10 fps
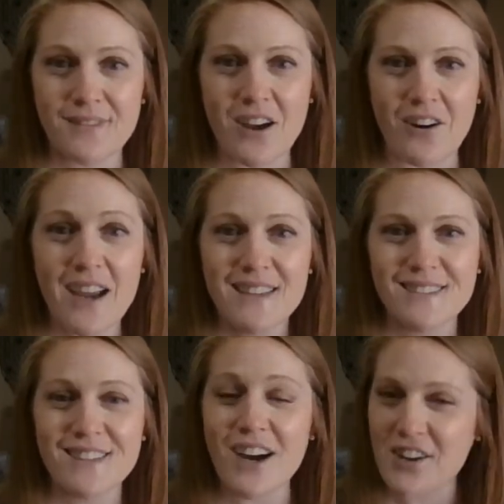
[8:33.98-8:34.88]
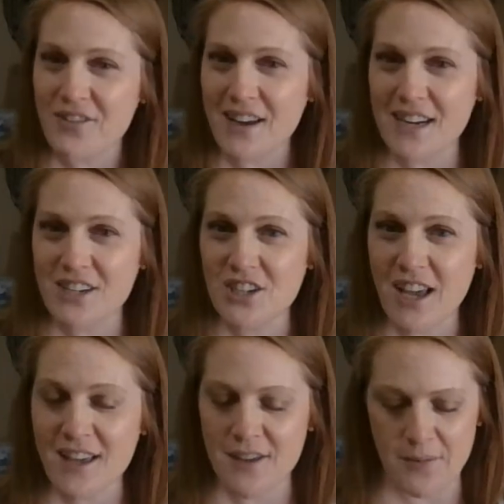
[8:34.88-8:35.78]
All right, are you ready to
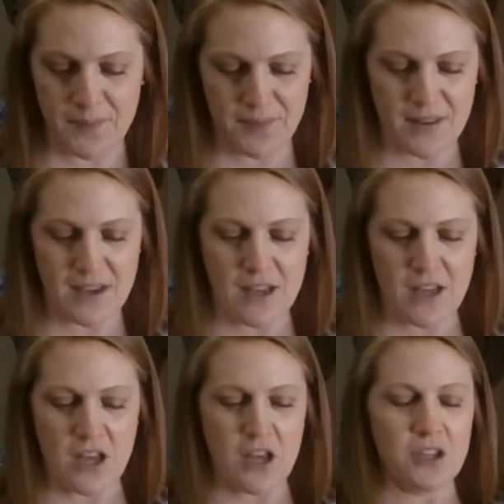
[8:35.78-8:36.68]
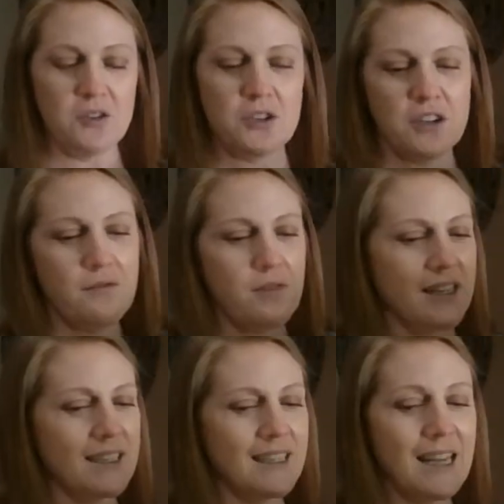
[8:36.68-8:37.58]
check? You should have
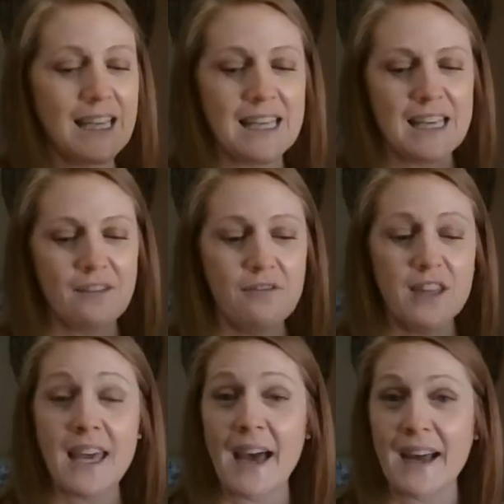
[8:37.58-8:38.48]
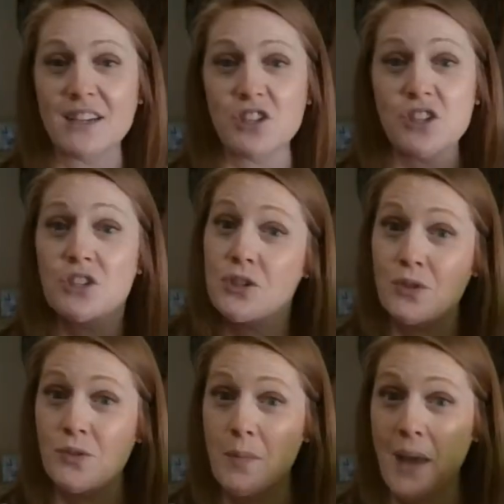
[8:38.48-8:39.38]
written, give the cash
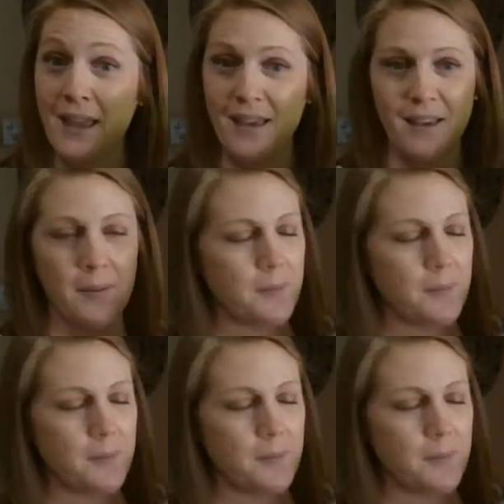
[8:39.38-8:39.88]
to the bank.